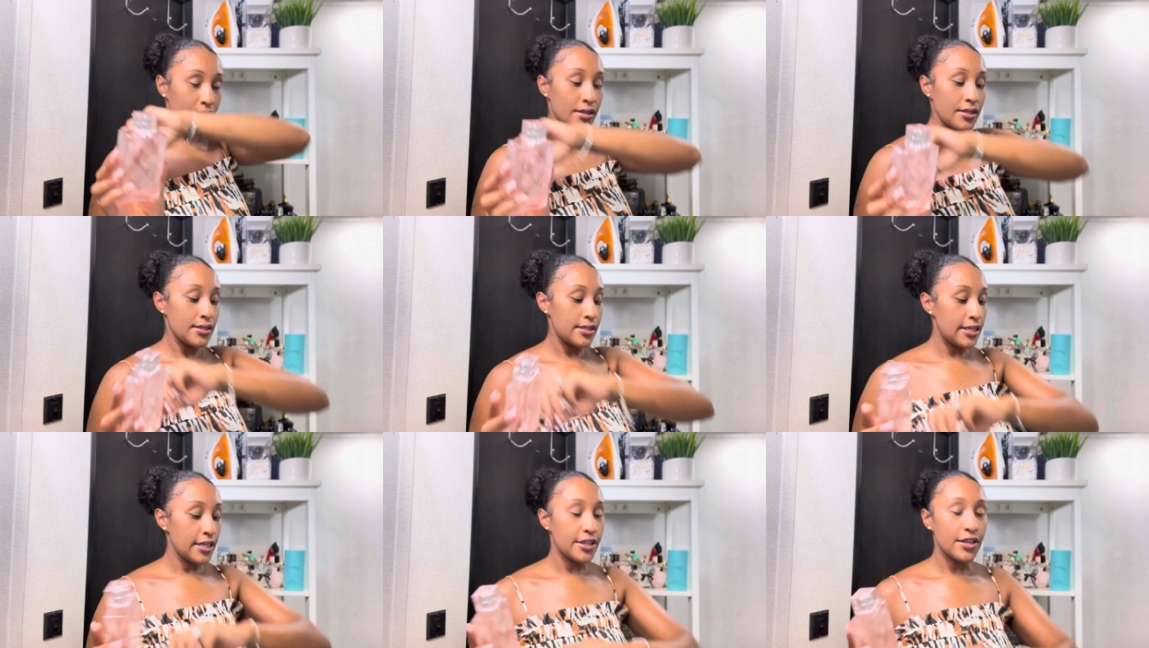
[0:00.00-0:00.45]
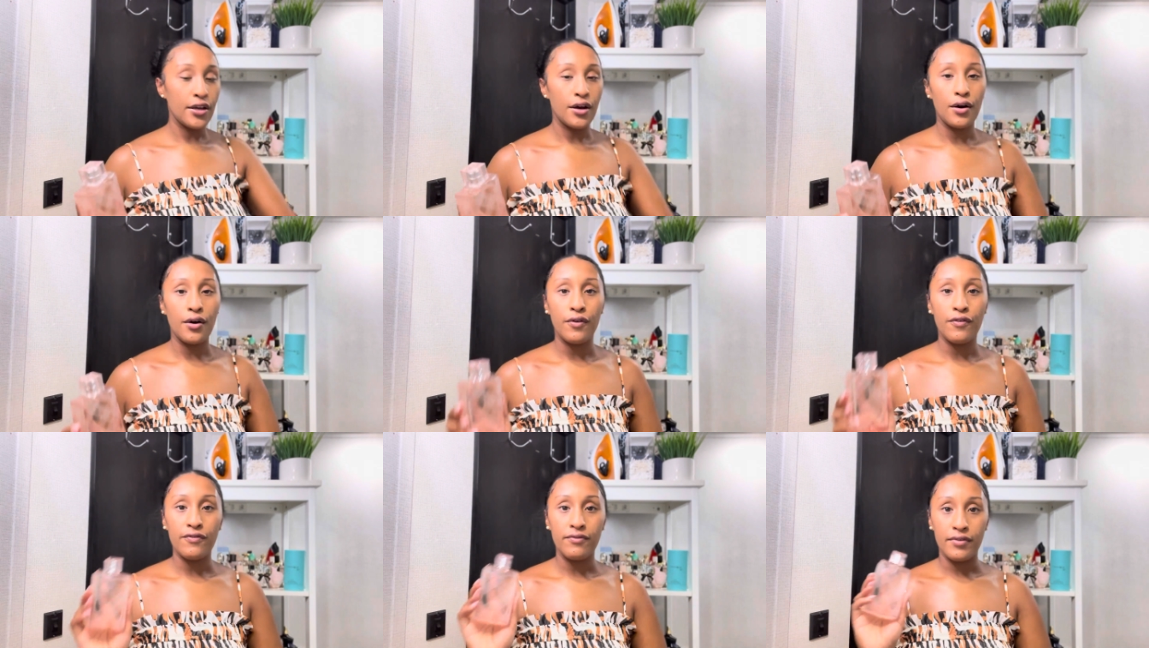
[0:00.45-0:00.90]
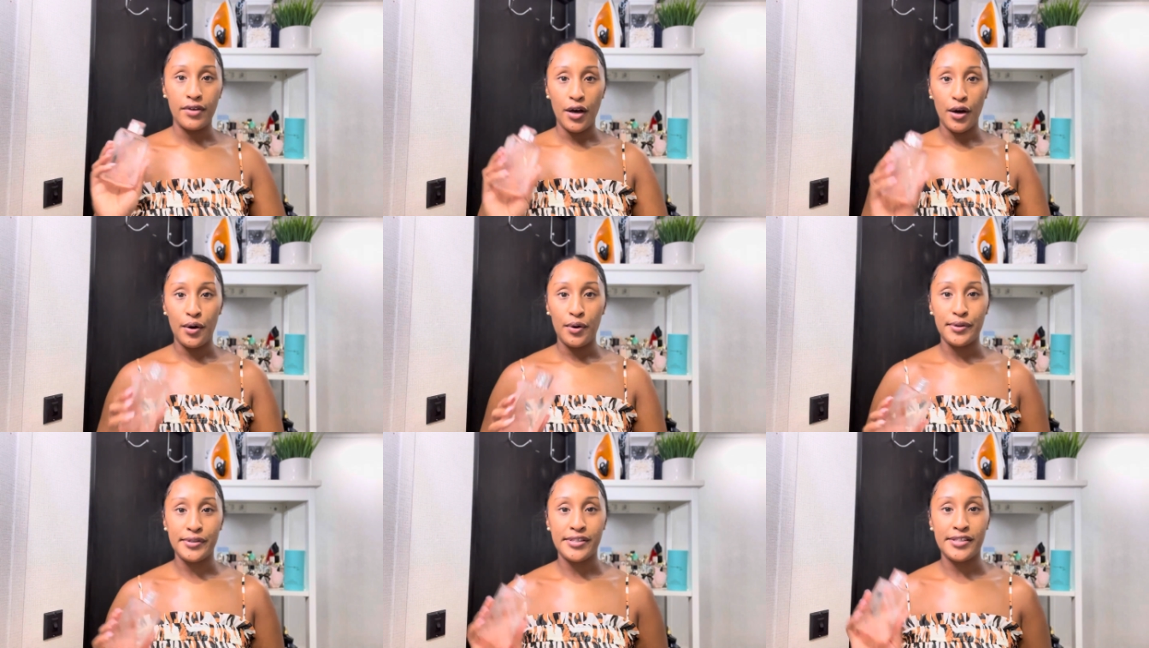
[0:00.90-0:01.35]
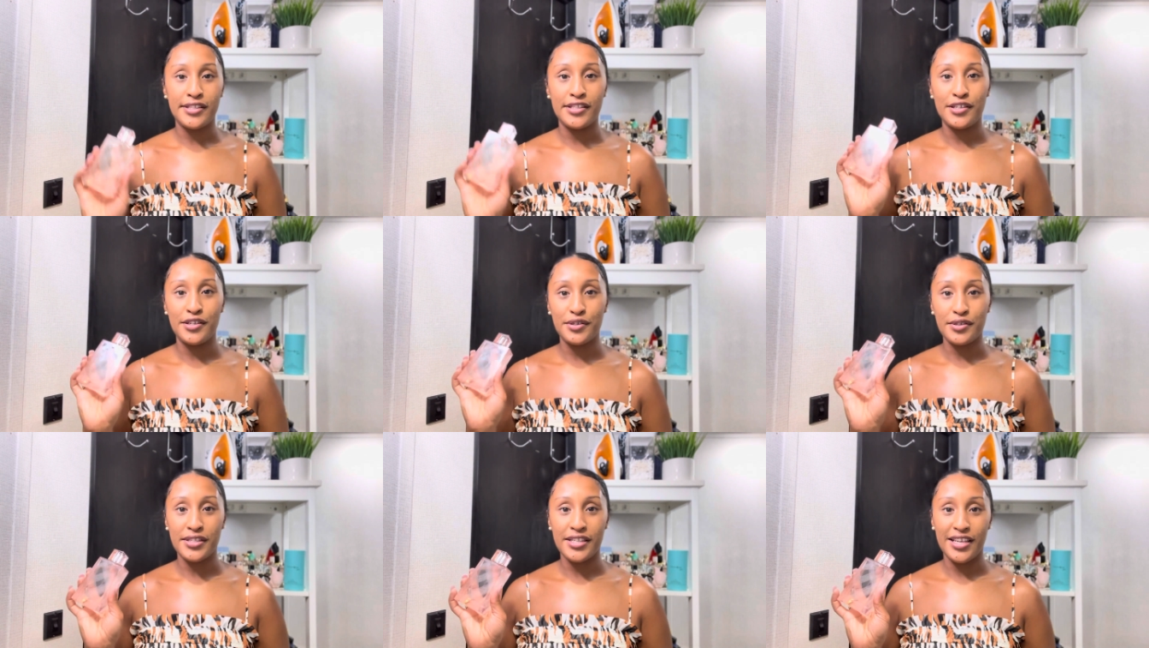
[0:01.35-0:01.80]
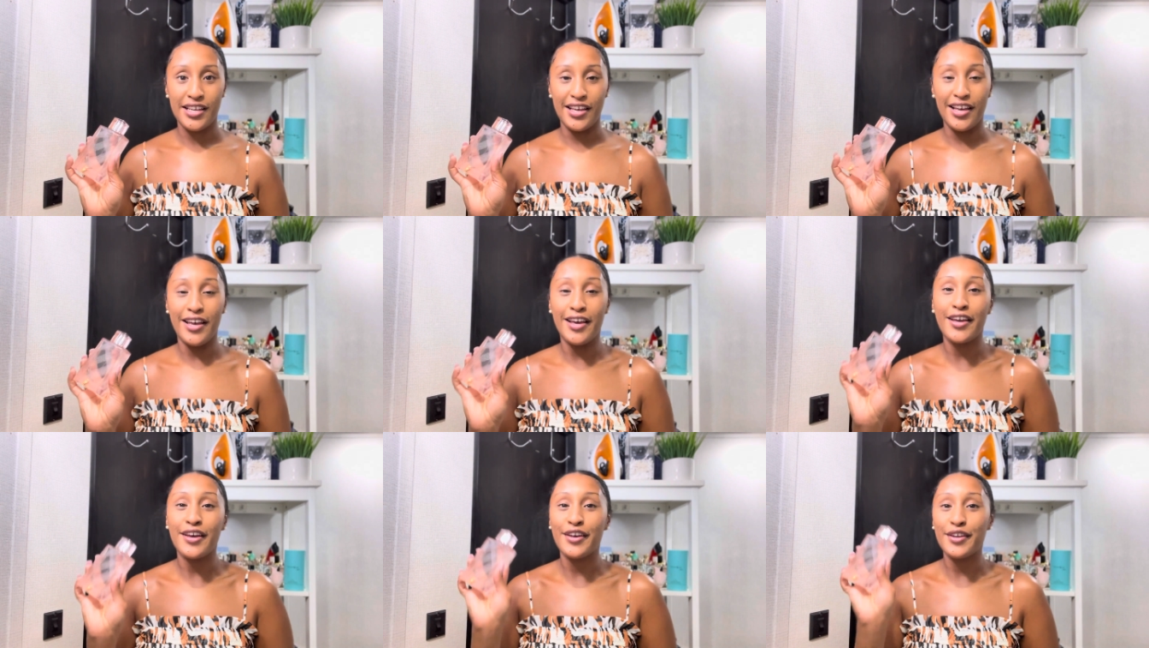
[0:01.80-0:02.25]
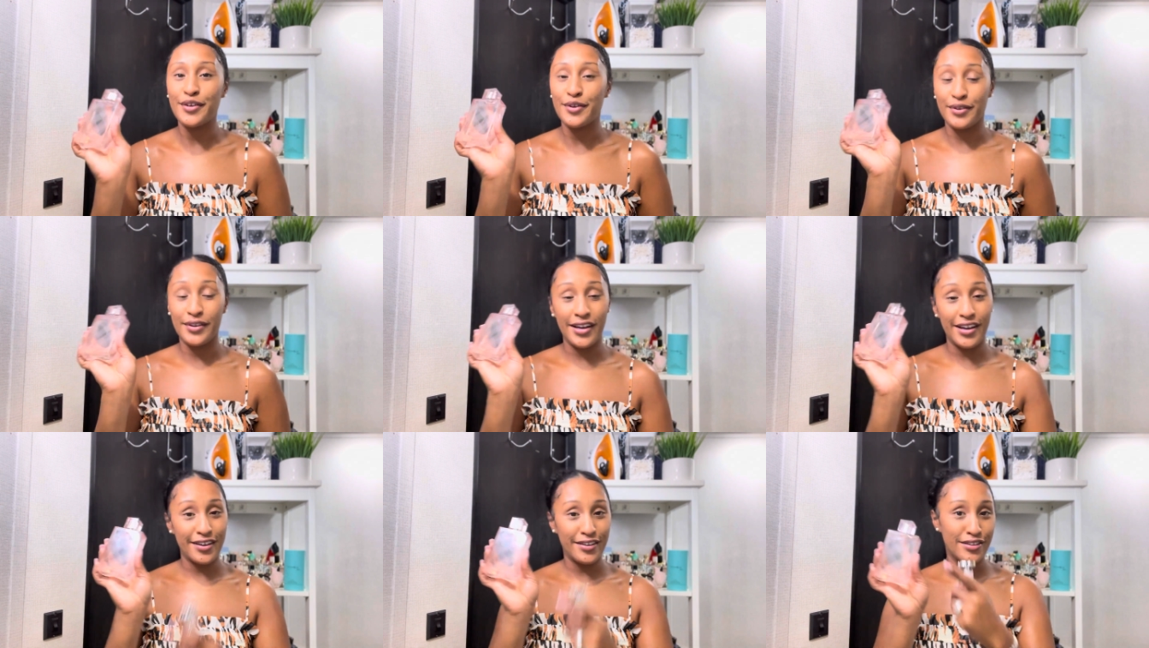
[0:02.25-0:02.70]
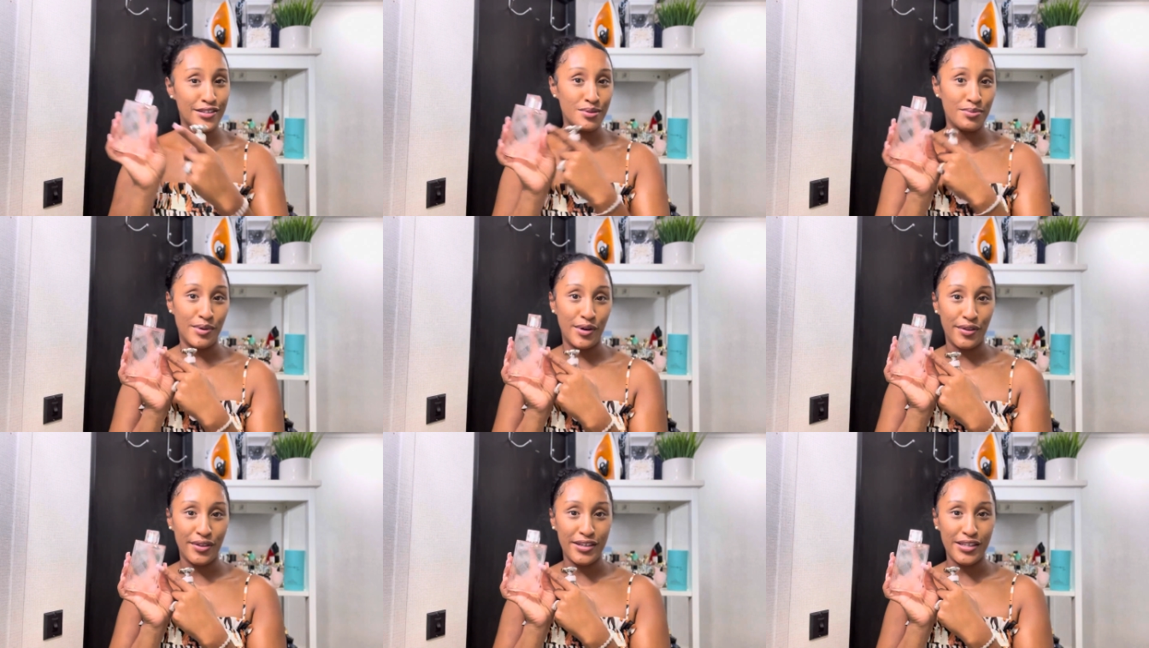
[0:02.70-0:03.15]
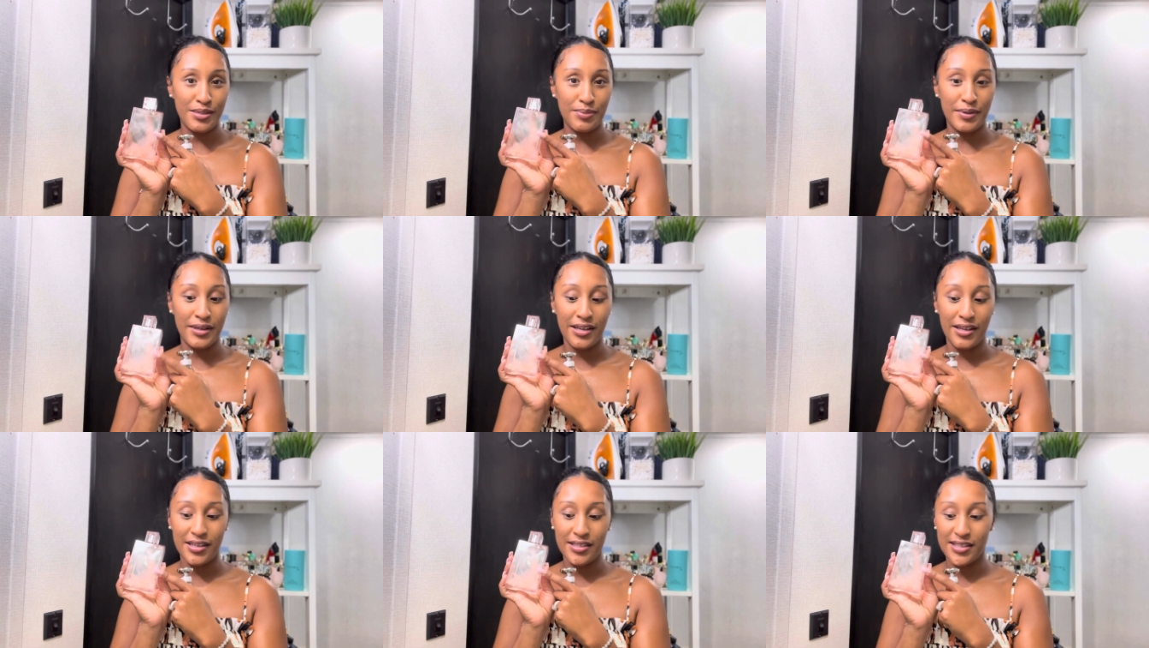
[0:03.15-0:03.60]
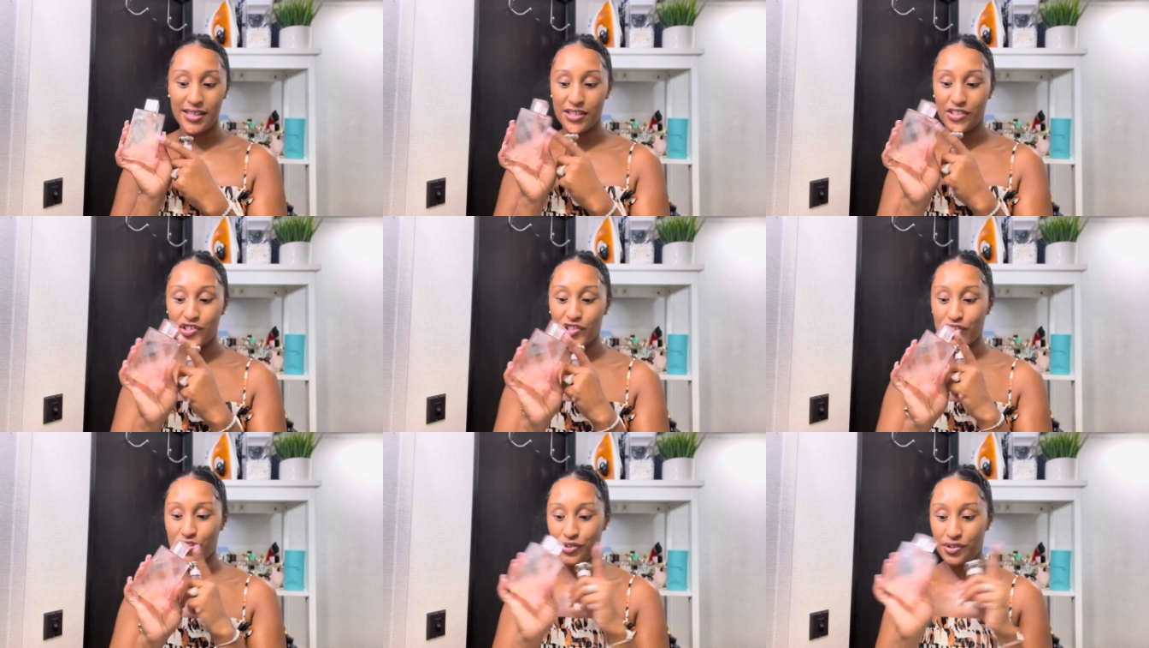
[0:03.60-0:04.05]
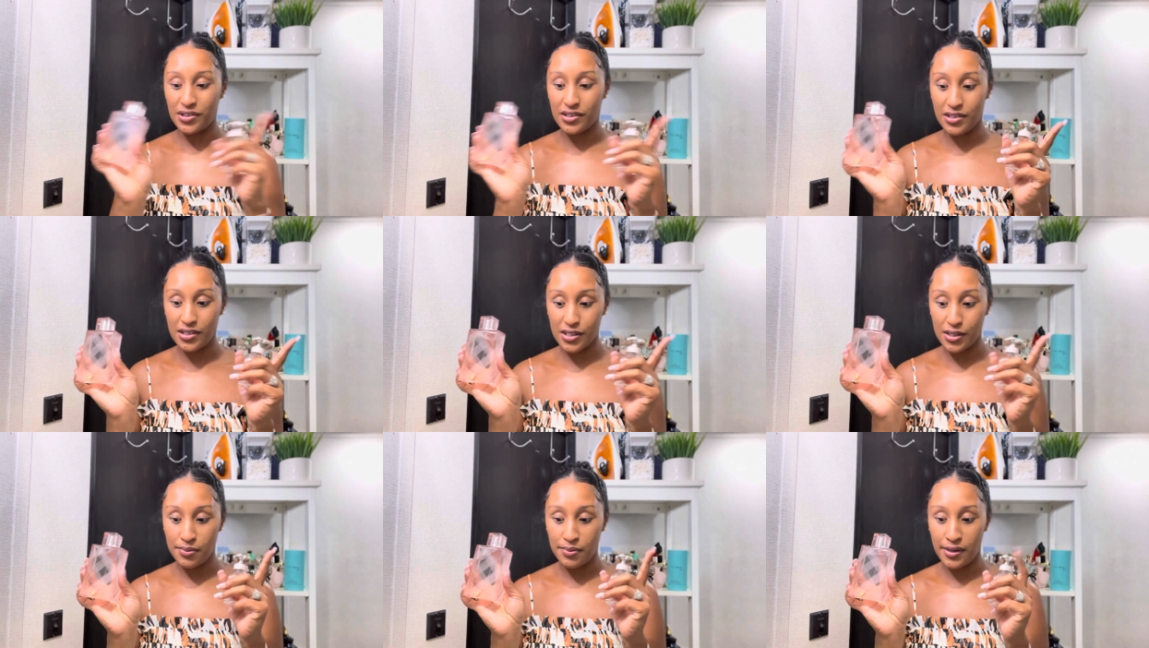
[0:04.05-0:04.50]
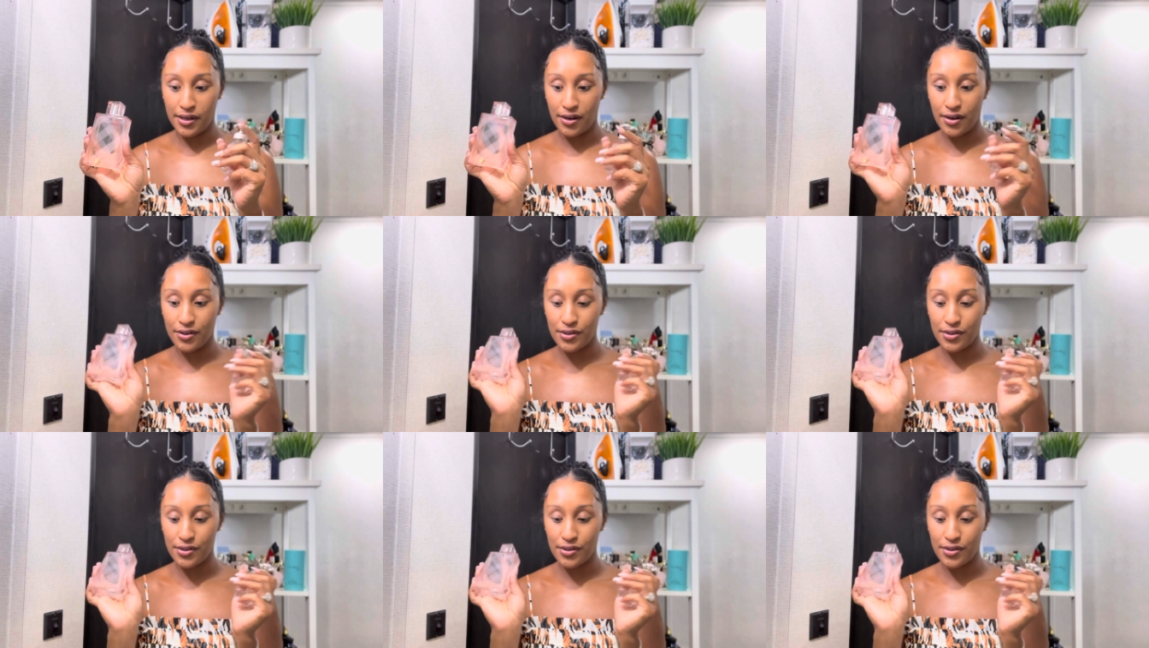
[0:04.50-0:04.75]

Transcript: stick your nose into your skin, you're not going to smell this because it's just going to disappear.